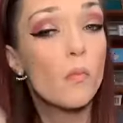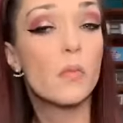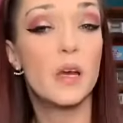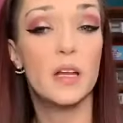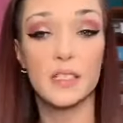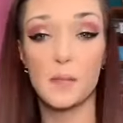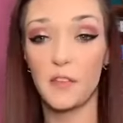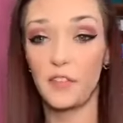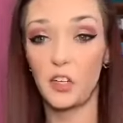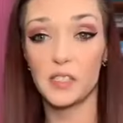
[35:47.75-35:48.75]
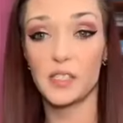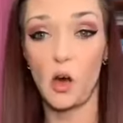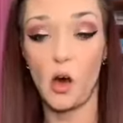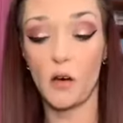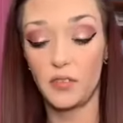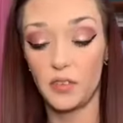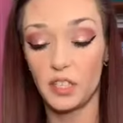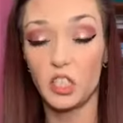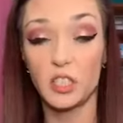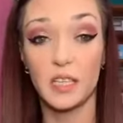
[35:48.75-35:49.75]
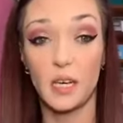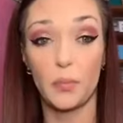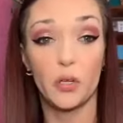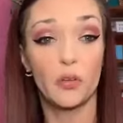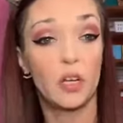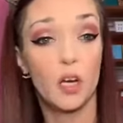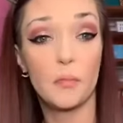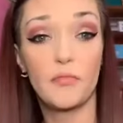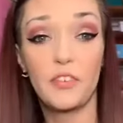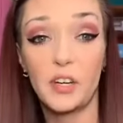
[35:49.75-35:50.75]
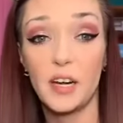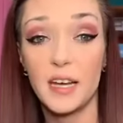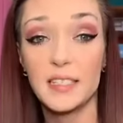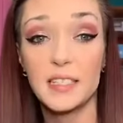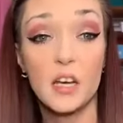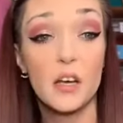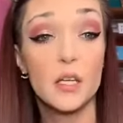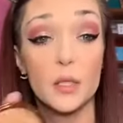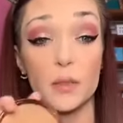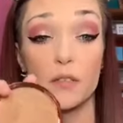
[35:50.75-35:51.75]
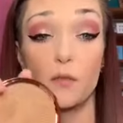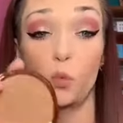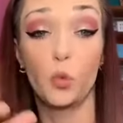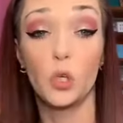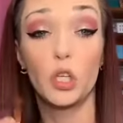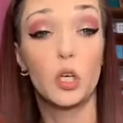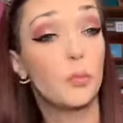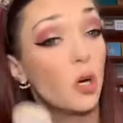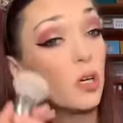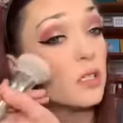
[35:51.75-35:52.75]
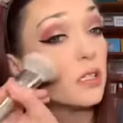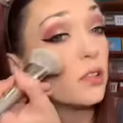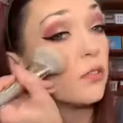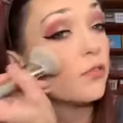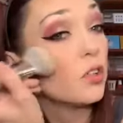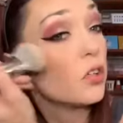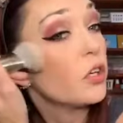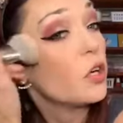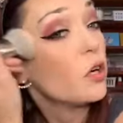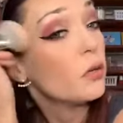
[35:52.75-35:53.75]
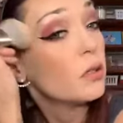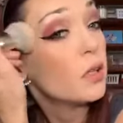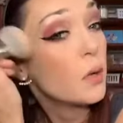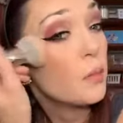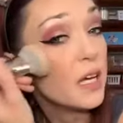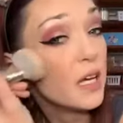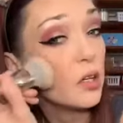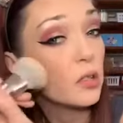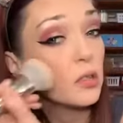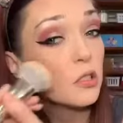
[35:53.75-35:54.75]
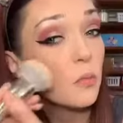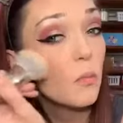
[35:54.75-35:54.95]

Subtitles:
And it's something very soft that's just like building up very nice. So it's a really good bronzer for, you know, like beginners.